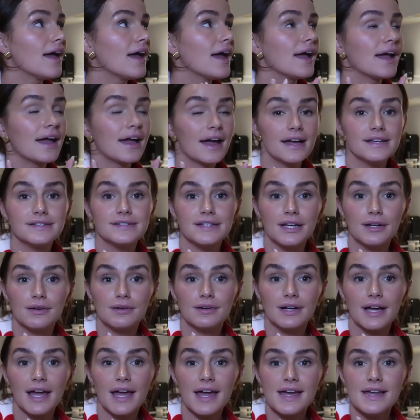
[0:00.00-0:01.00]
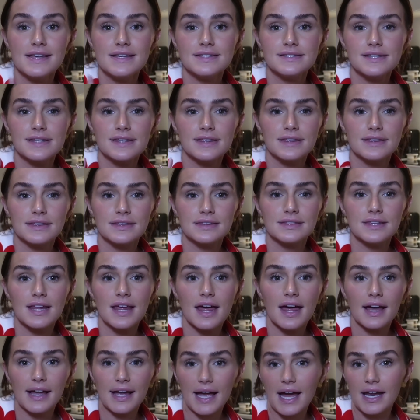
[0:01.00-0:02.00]
in case anyone cares,
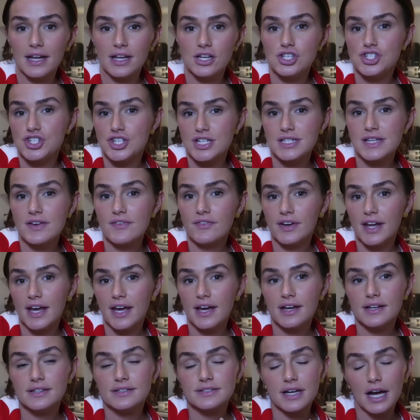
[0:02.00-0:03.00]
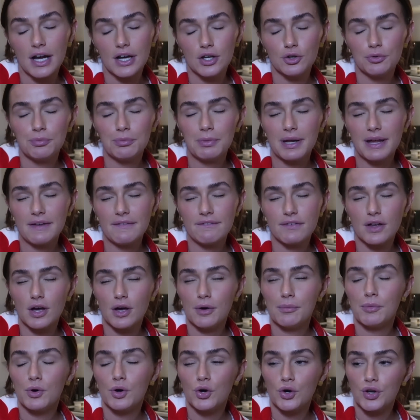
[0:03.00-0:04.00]
a Canon G7X. I normally
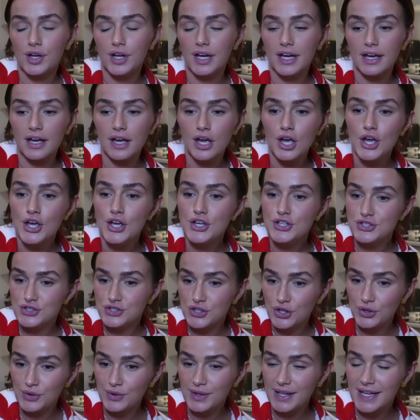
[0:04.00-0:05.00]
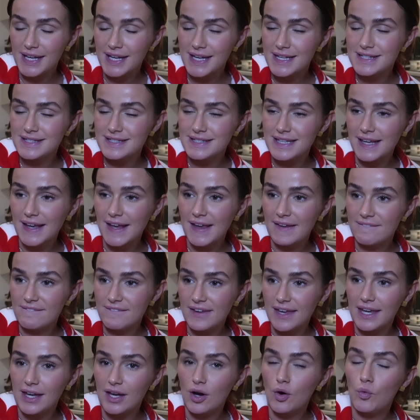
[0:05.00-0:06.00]
film on a Sony
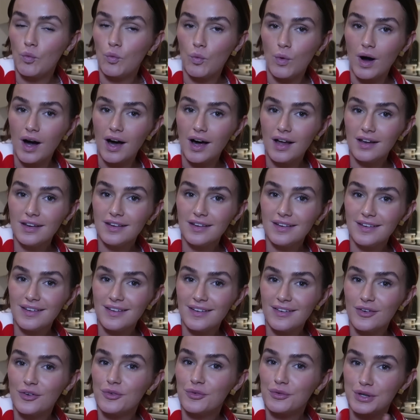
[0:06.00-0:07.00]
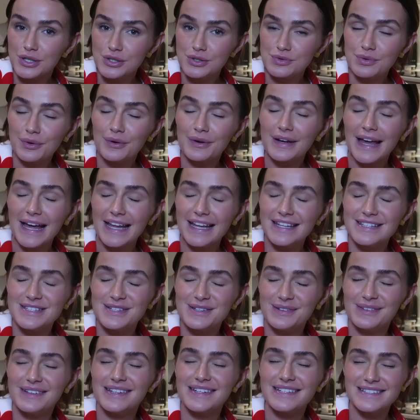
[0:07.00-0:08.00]
ZV-1, which we'll get
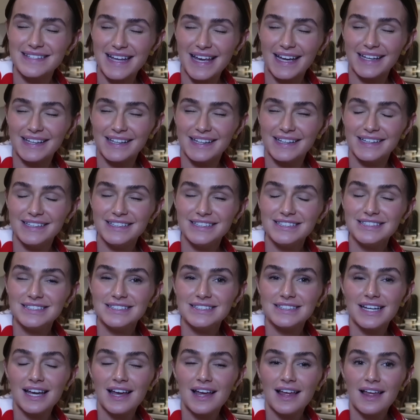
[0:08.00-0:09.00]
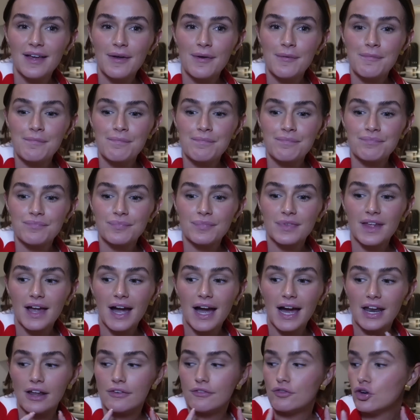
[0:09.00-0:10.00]
to in a second.
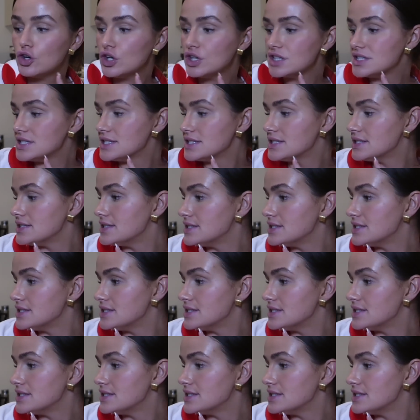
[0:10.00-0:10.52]
And I've got a